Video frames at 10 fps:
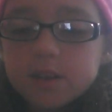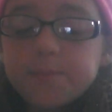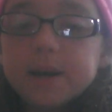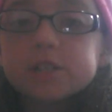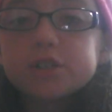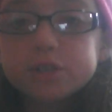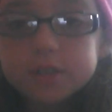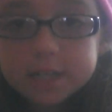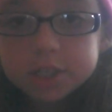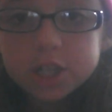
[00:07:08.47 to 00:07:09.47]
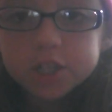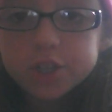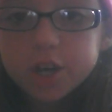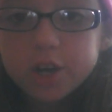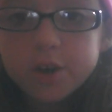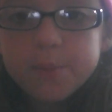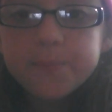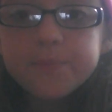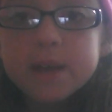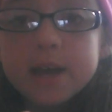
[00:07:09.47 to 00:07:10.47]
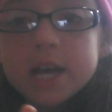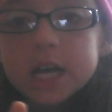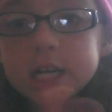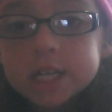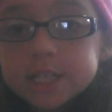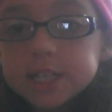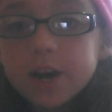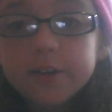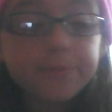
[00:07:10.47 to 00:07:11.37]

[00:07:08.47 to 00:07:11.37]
pictures that she drew. So,